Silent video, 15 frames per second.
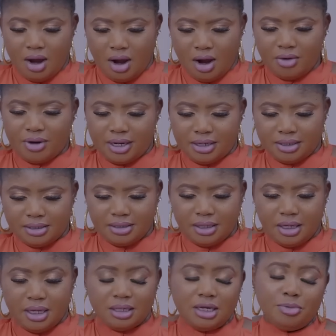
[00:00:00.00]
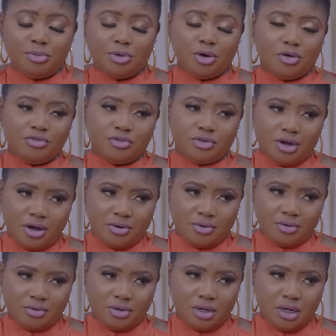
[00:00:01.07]
All right. That'll be all for now.
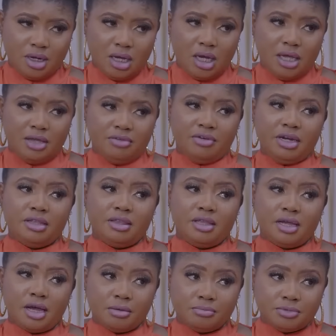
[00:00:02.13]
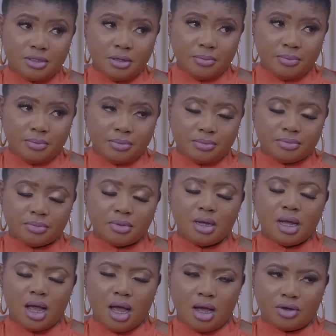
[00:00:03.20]
If anything comes up,
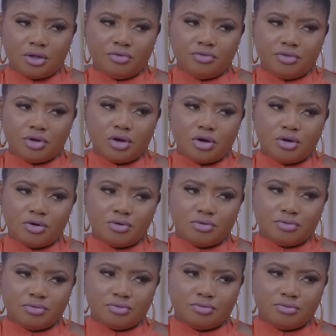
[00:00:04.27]
I'll give you a call.